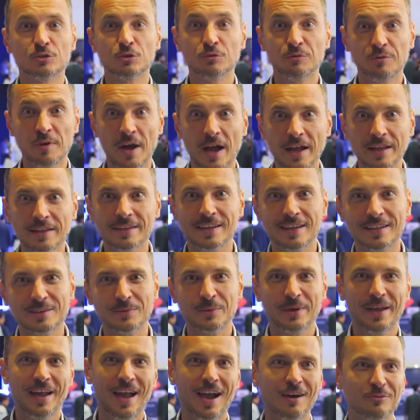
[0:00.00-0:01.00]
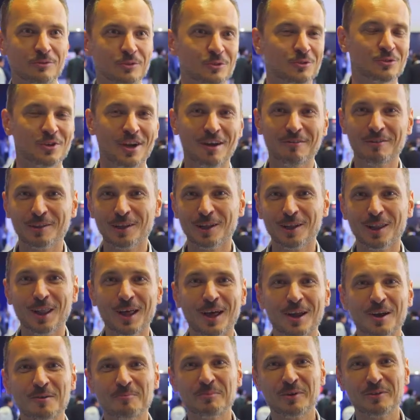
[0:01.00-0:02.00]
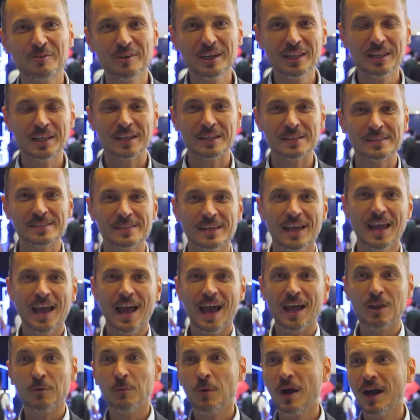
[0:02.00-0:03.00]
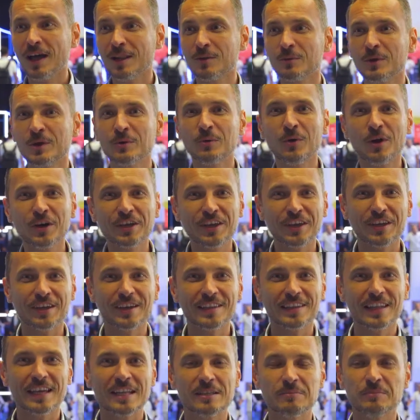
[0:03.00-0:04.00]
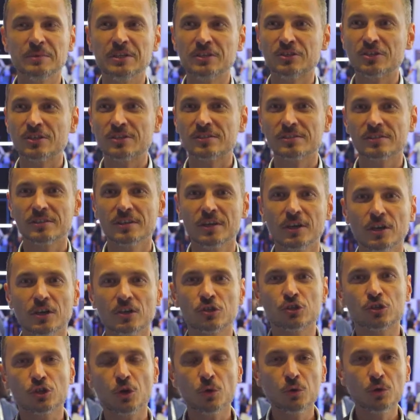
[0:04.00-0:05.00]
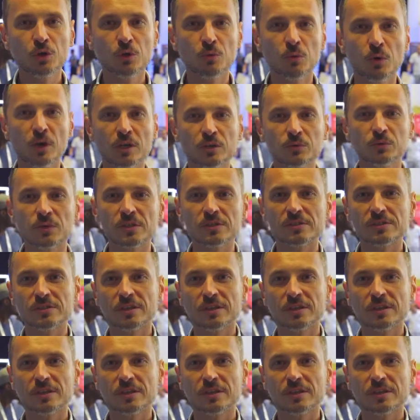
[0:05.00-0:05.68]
to find it, we have to travel a lot of pavilions. And while we're walking, let me just show you what was